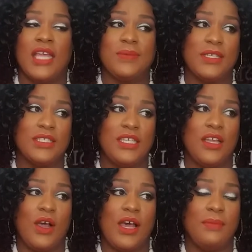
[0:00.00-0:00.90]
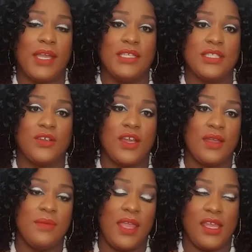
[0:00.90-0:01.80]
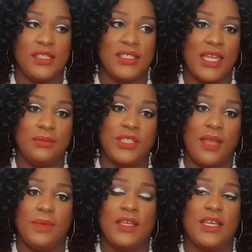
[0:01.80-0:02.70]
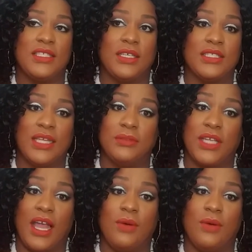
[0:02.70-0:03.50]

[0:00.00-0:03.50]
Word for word: especially on my Instagram and Snapchat, because on Snapchat,